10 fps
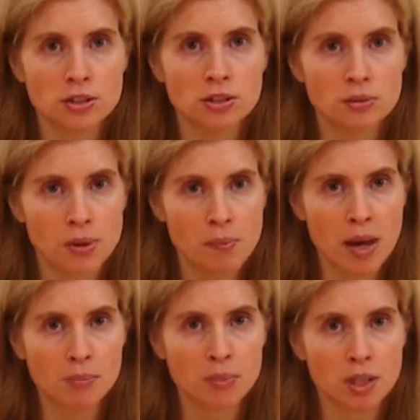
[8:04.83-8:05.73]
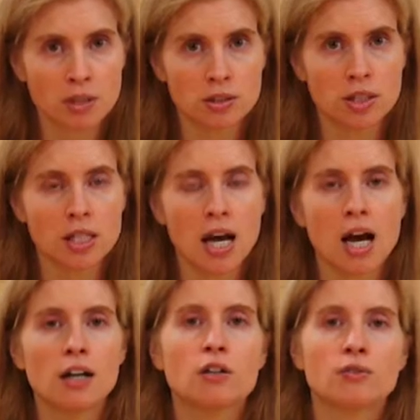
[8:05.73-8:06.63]
to remember to
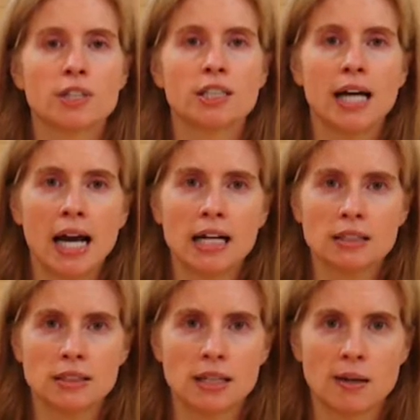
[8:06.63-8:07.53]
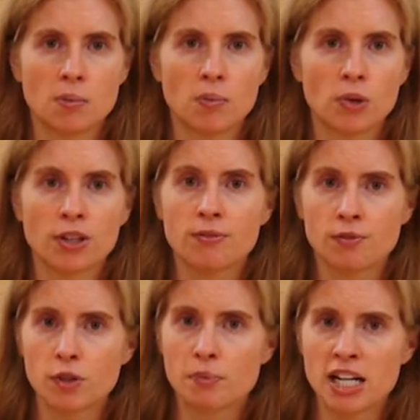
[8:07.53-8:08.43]
not overtax them with
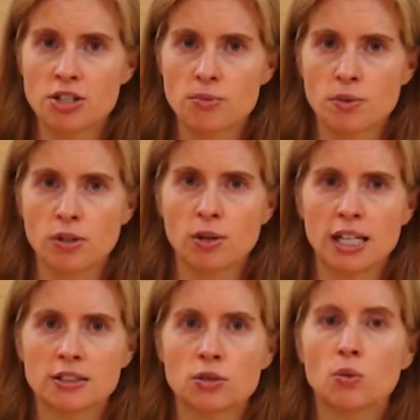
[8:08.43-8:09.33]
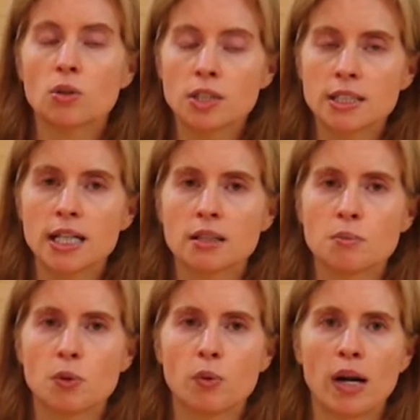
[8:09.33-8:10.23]
information requests or take
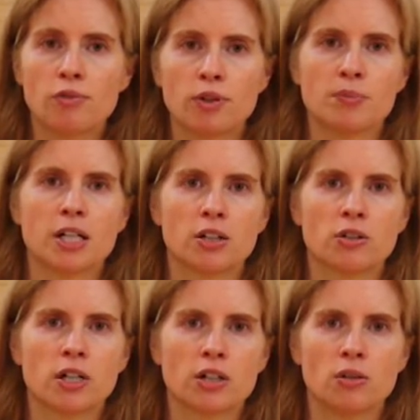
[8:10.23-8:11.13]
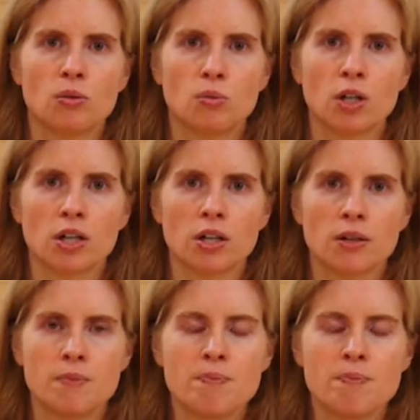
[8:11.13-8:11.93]
them away from their critical work.